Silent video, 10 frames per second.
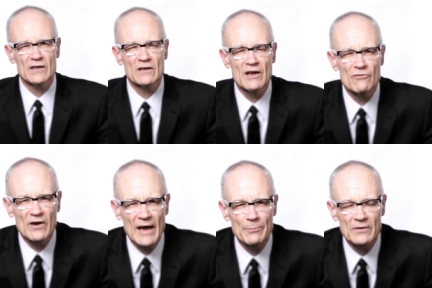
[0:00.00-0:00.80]
It'll
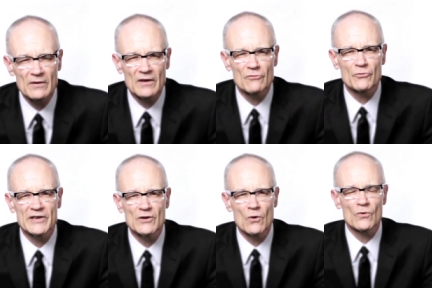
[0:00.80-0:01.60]
never happen if
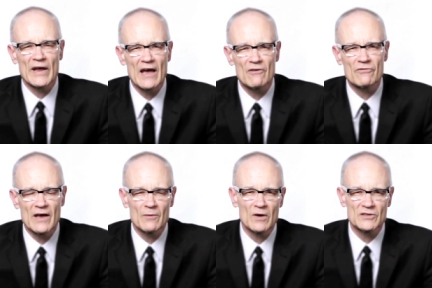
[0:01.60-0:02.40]
we don't have
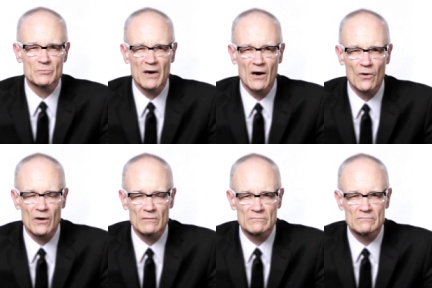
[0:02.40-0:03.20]
that much
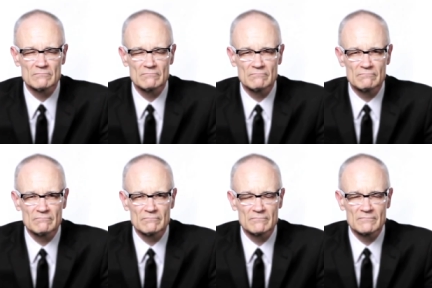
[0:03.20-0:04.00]
power.
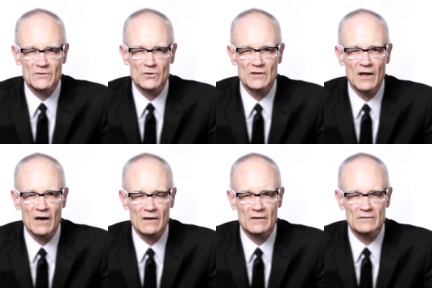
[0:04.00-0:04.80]
Good
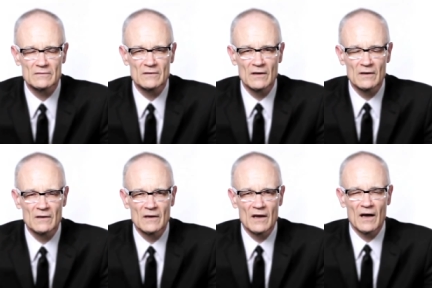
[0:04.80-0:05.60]
luck.
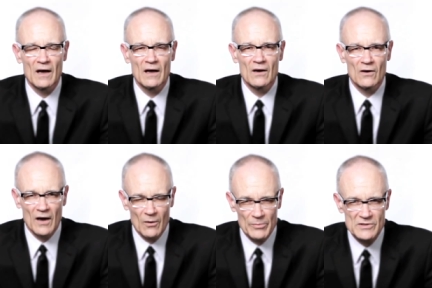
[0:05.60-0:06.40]

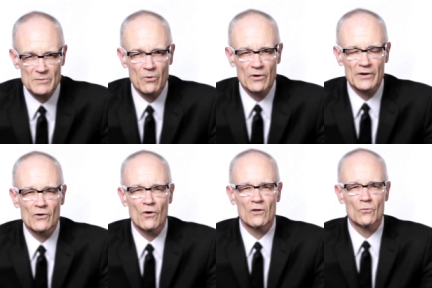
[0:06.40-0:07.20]
I'll be supporting
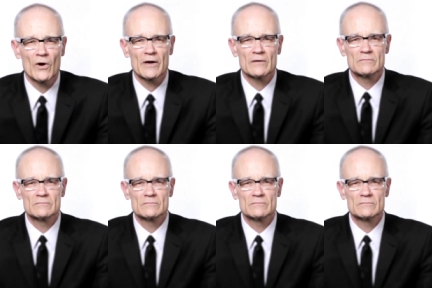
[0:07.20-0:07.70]
you all the way.